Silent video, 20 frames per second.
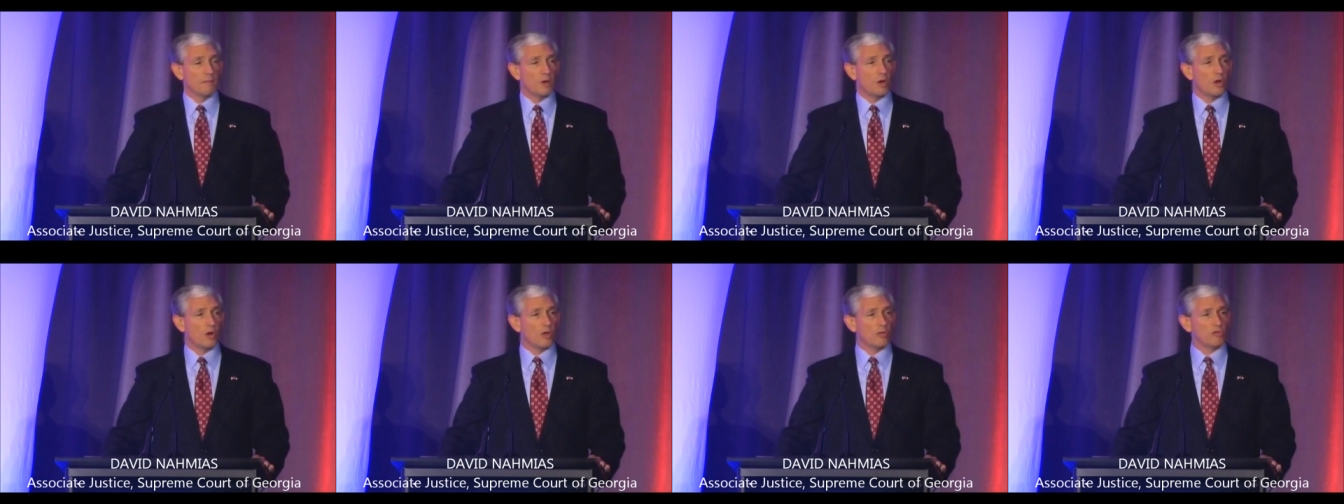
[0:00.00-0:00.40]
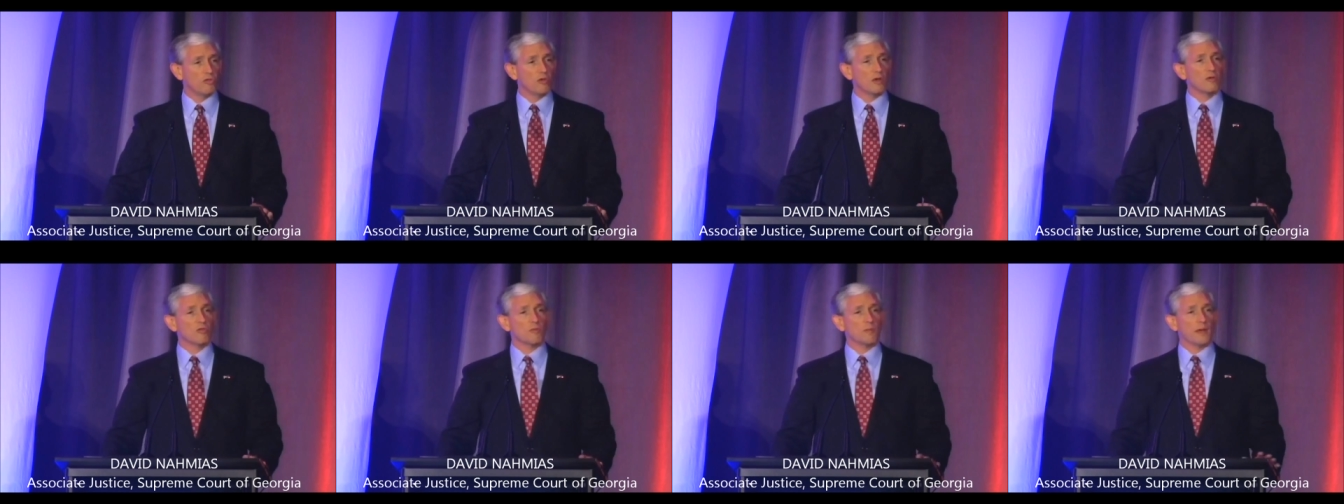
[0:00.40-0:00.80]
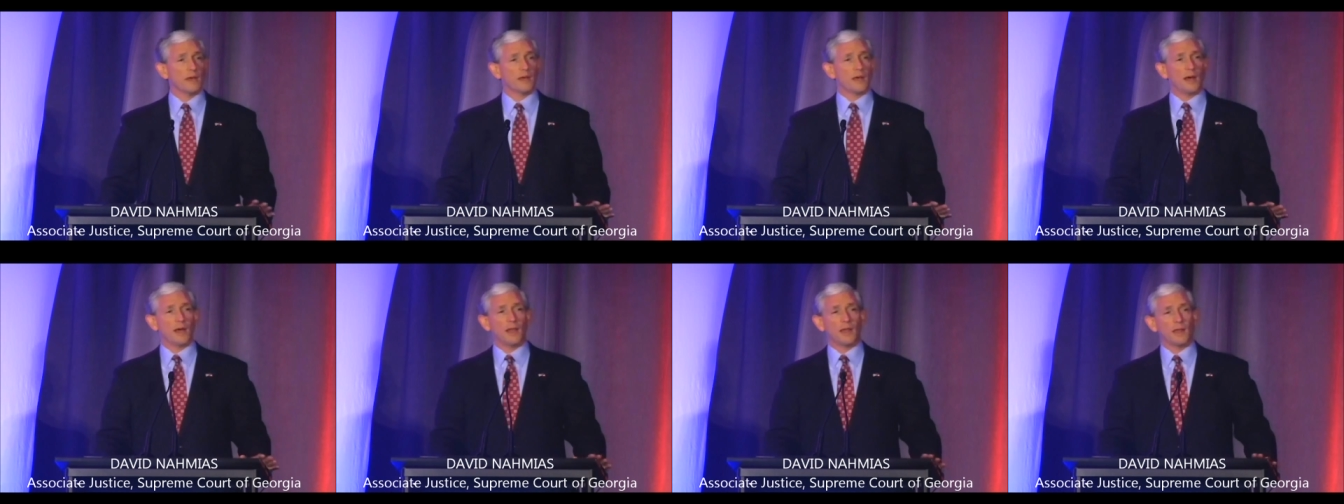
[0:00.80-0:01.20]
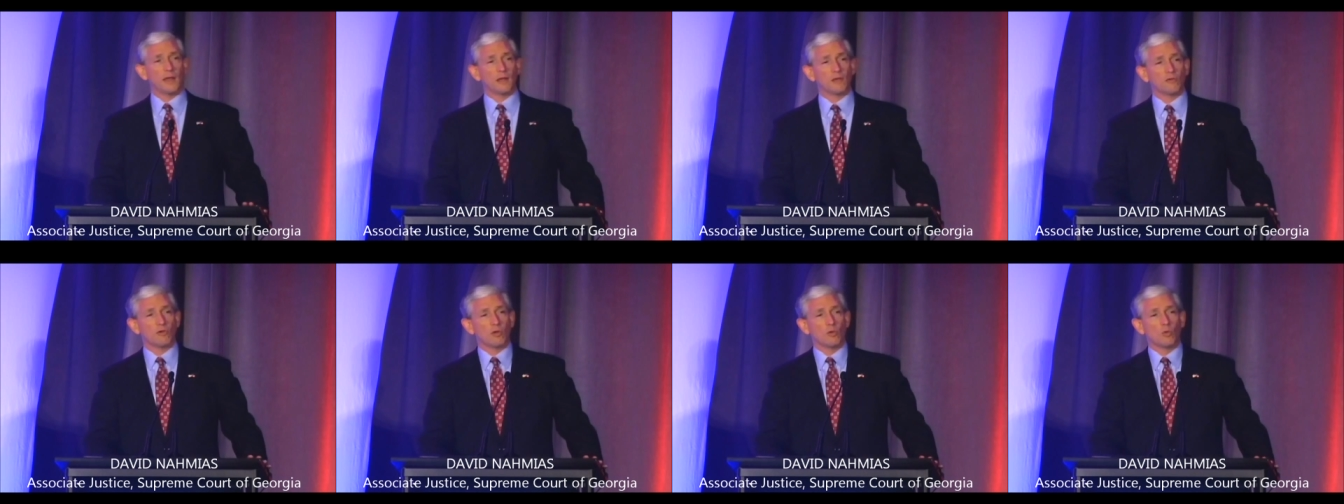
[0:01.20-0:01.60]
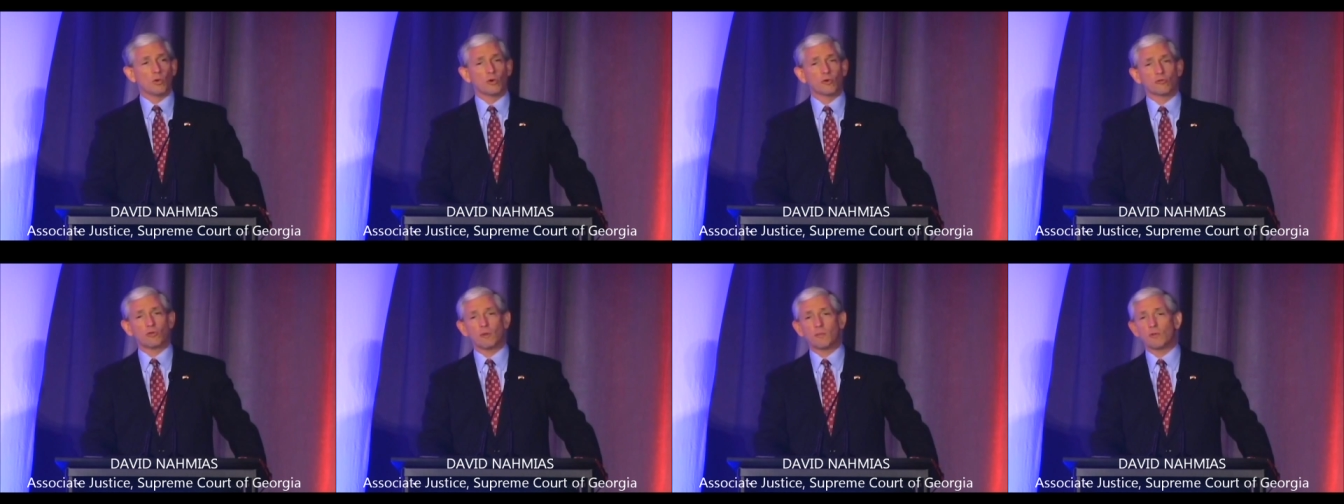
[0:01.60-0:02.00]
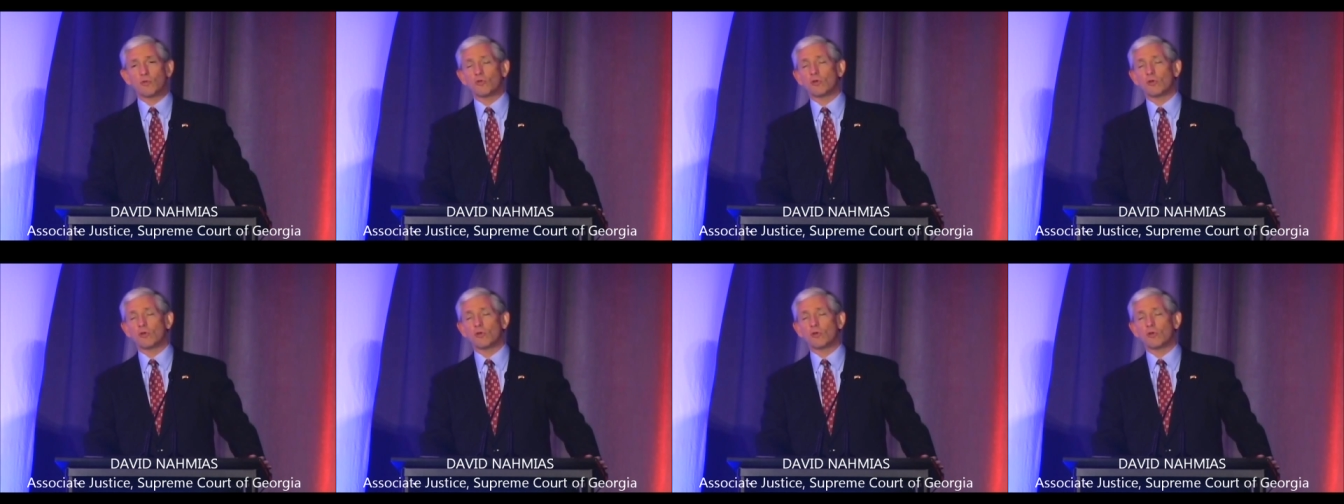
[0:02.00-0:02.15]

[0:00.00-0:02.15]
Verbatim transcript: All six of my colleagues had worked almost